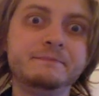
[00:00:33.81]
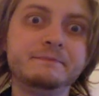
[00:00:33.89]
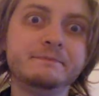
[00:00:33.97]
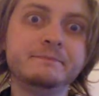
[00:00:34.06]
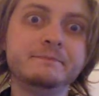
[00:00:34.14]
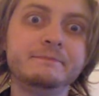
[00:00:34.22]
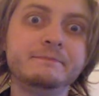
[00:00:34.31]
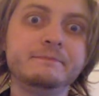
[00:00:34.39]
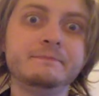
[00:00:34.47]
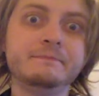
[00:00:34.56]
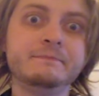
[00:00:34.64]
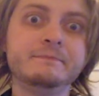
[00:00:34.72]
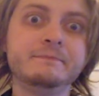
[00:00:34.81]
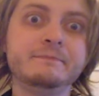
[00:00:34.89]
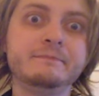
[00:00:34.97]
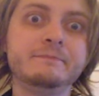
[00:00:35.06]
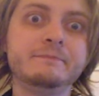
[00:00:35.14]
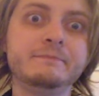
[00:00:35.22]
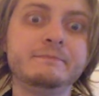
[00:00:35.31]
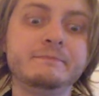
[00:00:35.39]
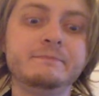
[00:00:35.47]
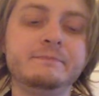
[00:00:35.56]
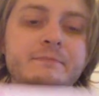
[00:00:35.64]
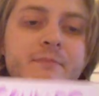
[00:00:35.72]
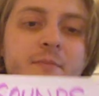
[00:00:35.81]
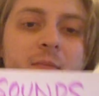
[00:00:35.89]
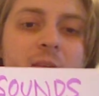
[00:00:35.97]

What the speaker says: Nothing is said.